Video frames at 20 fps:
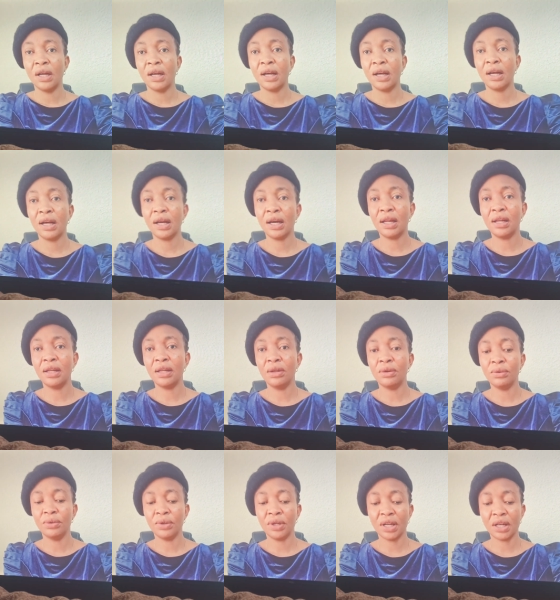
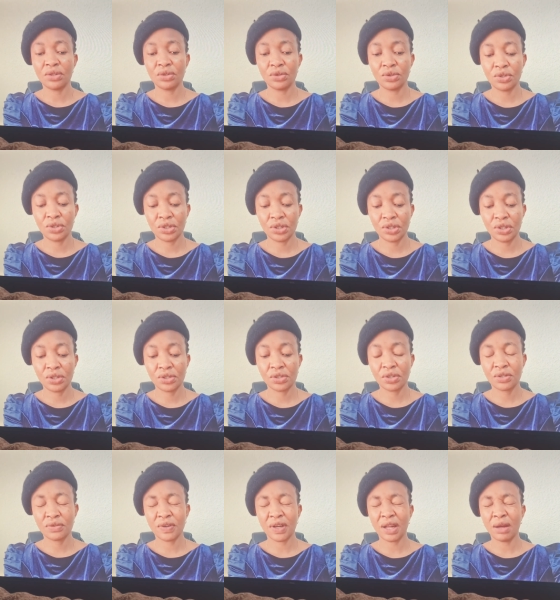Hallelujah to
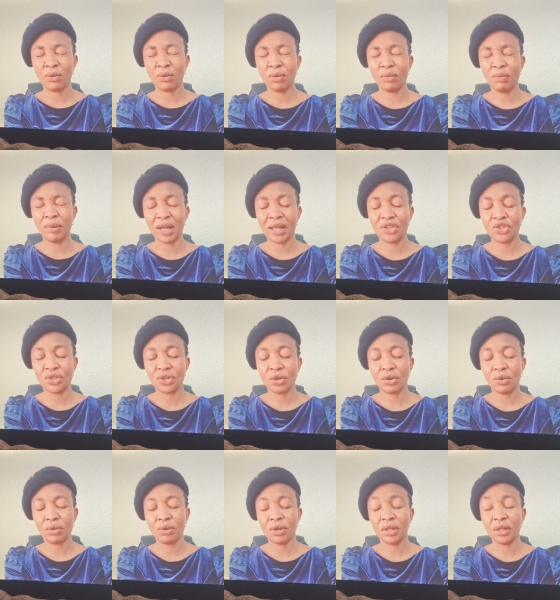Jesus, Father, we bless
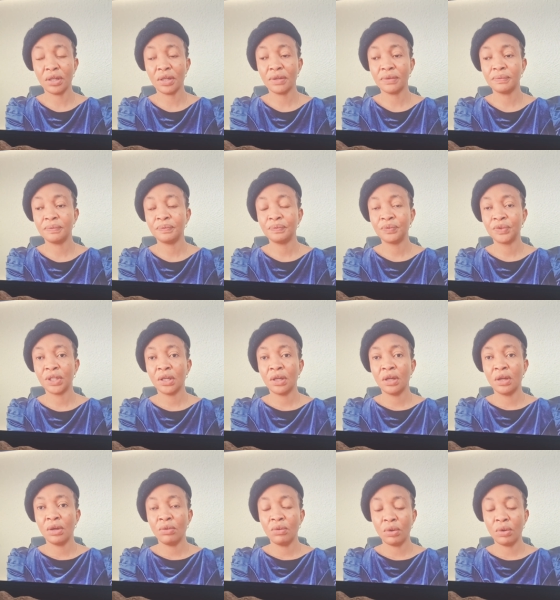your holy name.
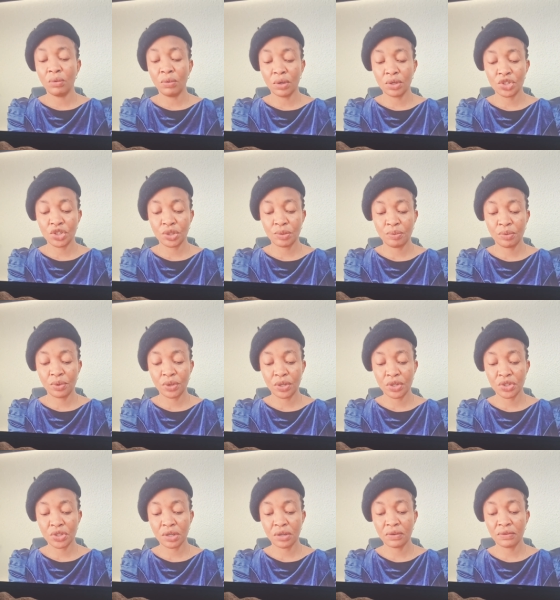We worship you,
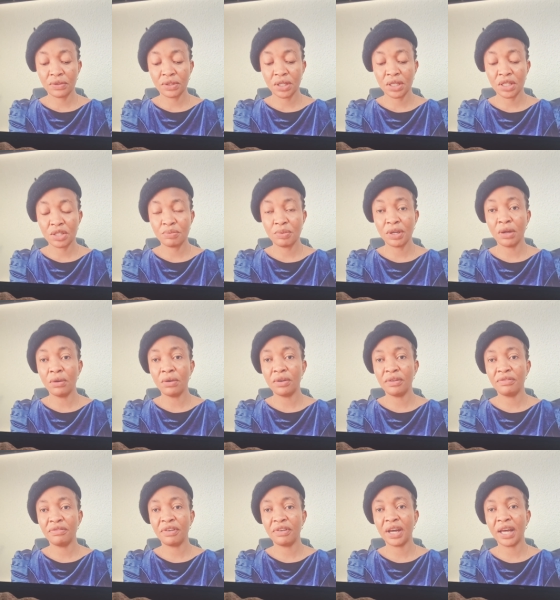Shadow of Days, be
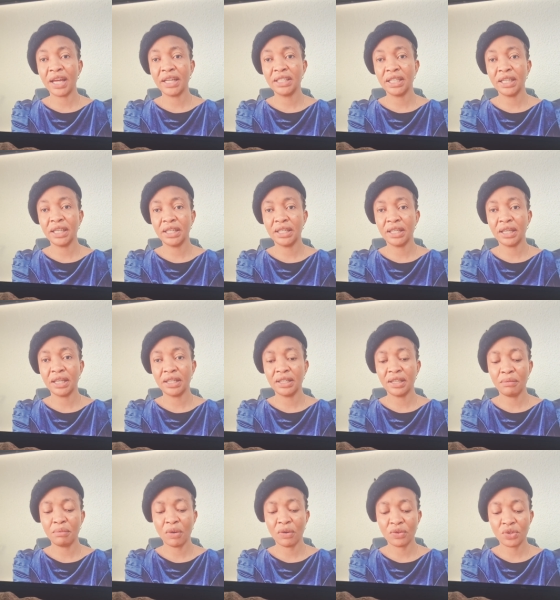glorified in the
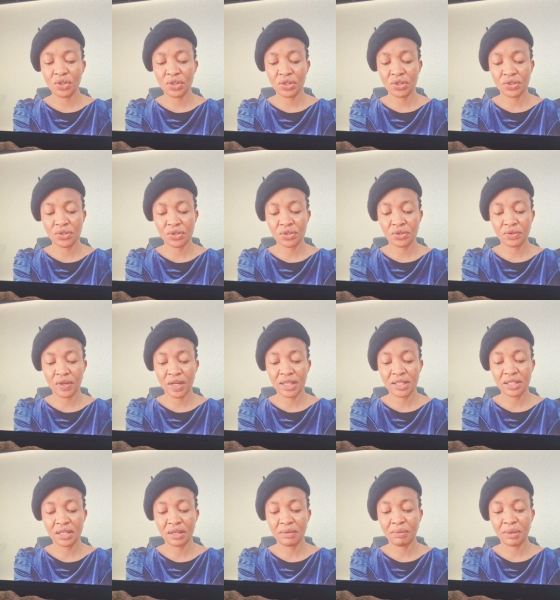name of Jesus
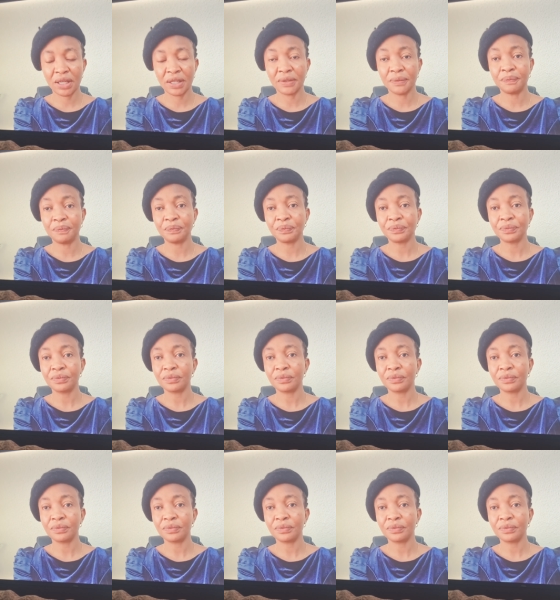Christ, amen.